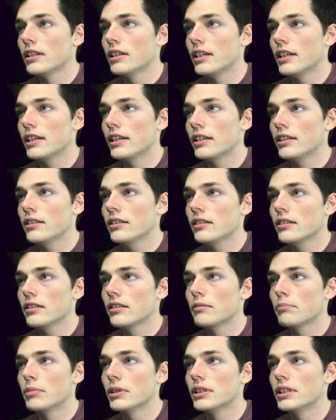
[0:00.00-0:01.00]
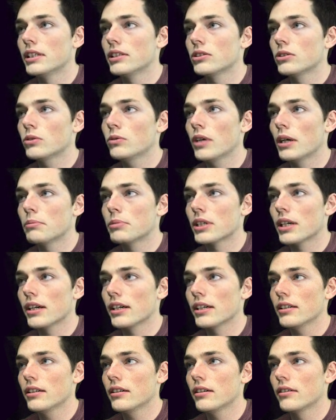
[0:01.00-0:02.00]
in potential
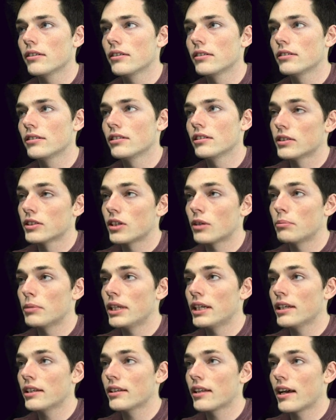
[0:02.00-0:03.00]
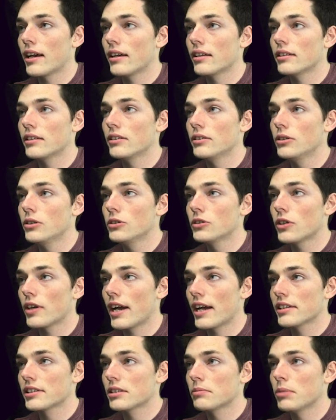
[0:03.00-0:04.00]
website, so meaning that the user
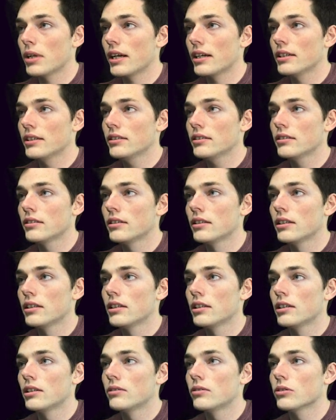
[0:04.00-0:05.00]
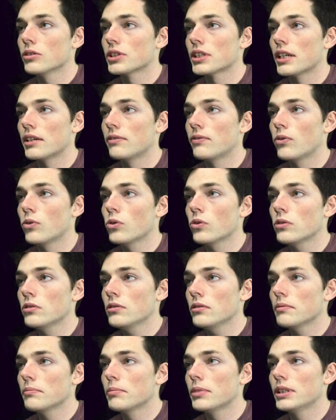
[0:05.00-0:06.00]
has supplied it, we'll say
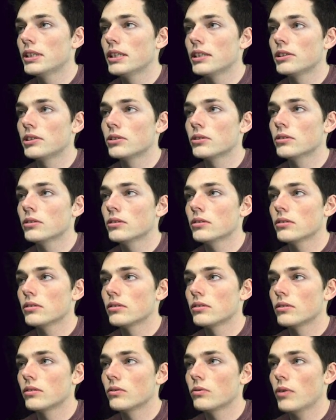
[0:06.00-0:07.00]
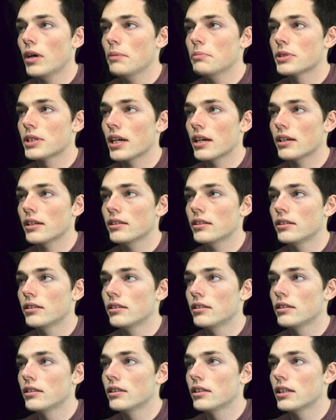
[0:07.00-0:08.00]
full potential website
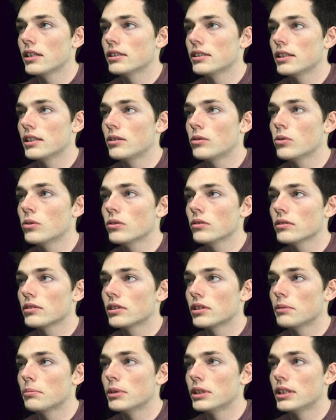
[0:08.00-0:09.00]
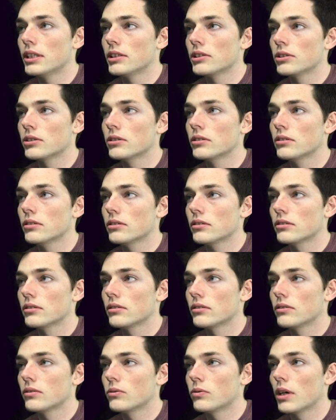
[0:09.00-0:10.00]
is equal to potential
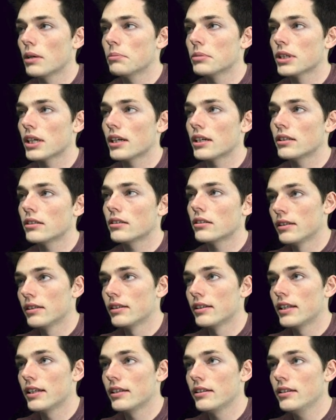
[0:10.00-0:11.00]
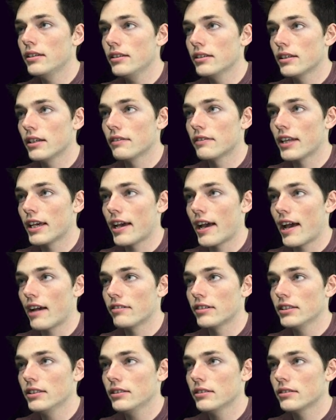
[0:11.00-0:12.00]
website. Then, if they
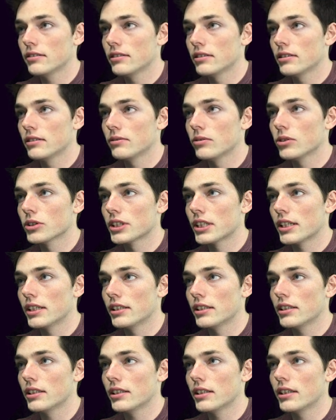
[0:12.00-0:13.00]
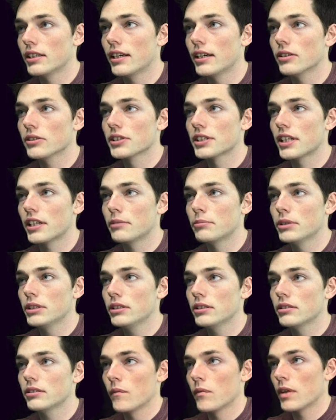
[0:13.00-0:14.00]
haven't, we'll say an else
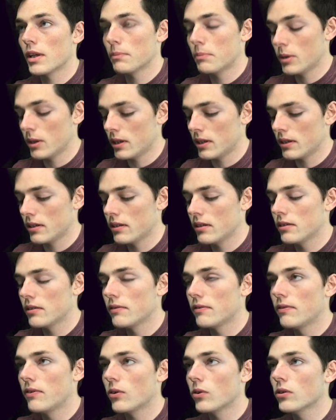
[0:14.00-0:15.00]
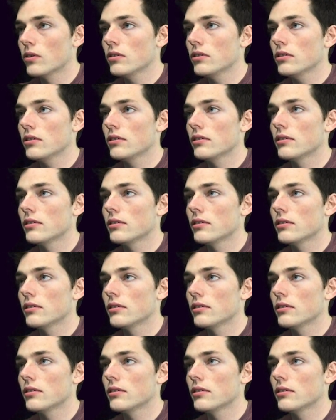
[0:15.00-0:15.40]
statement and put full